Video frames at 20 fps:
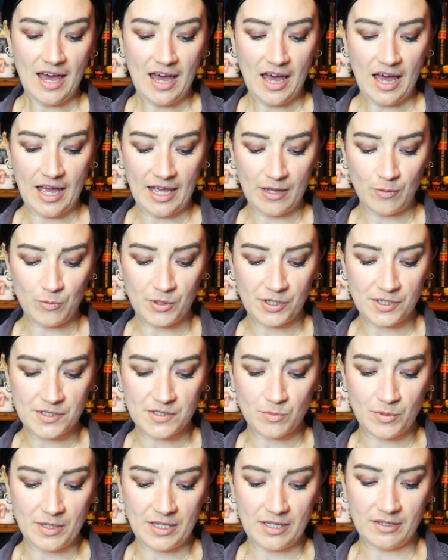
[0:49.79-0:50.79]
I
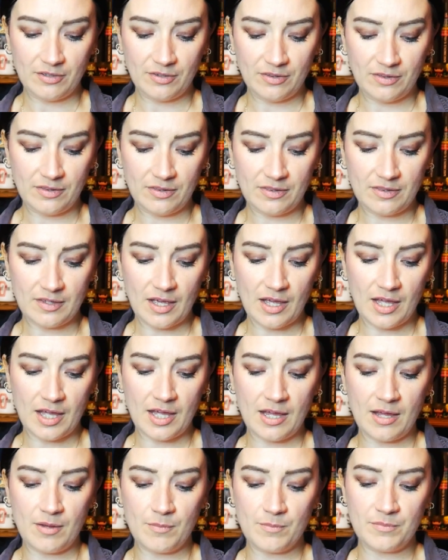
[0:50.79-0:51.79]
worked with
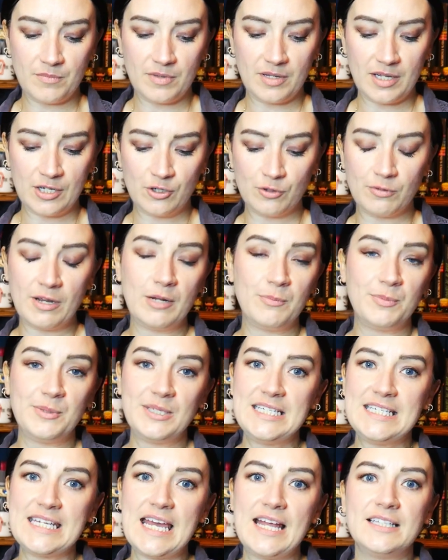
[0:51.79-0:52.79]
an
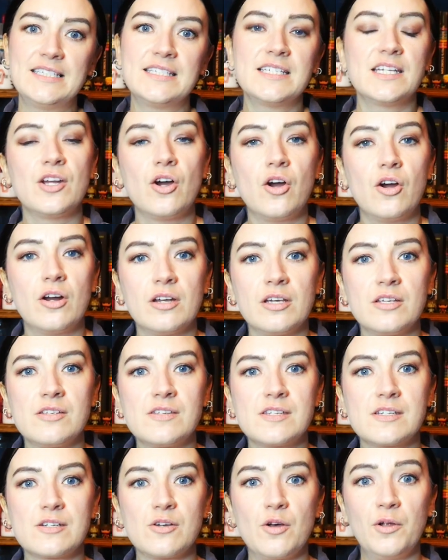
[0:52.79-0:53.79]
incredibly talented
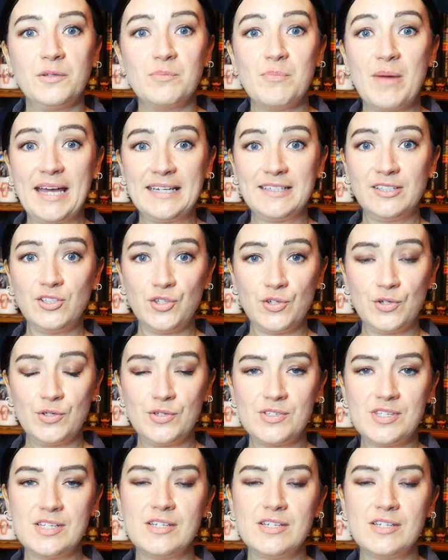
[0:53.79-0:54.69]
artist called Hughes.